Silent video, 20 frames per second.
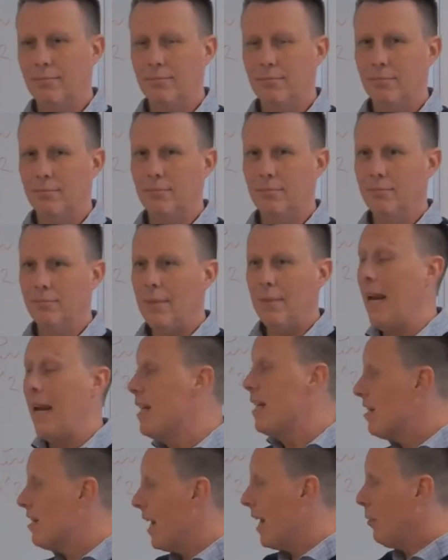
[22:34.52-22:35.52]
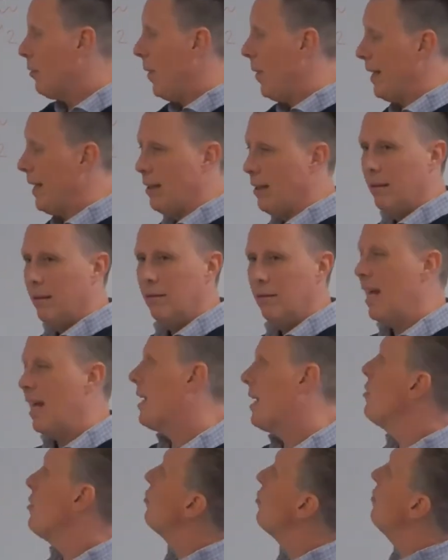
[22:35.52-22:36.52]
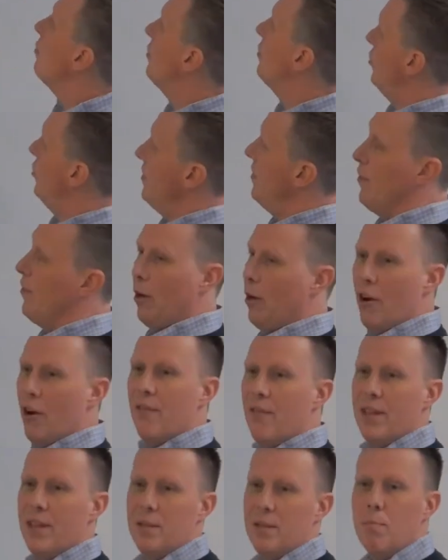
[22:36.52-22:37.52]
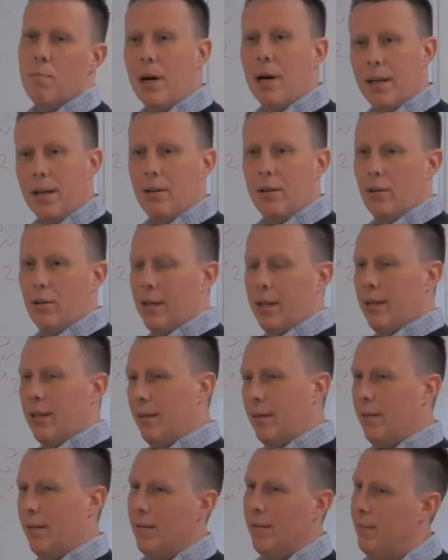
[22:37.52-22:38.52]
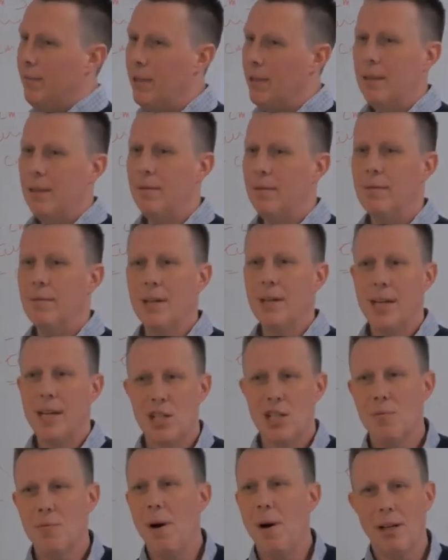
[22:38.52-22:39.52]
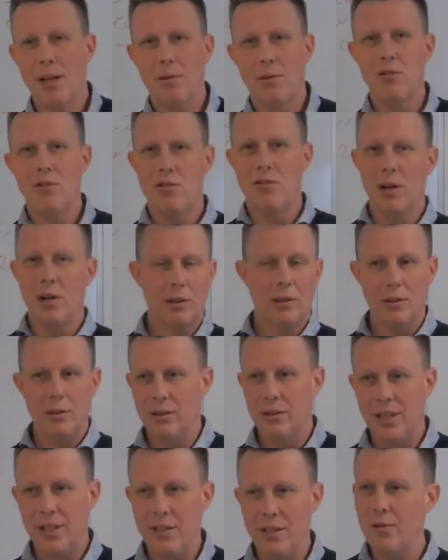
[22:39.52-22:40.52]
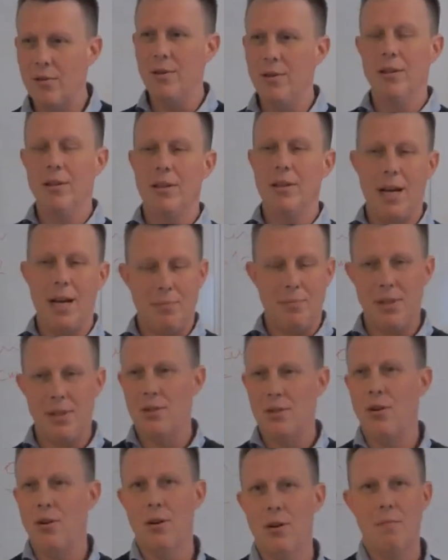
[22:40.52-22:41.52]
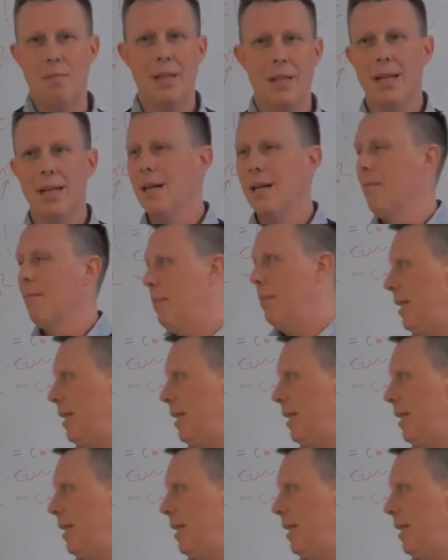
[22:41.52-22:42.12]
And it's lightweight. Like you could achieve a lot of this by doing smart constructors and union types and so on, but this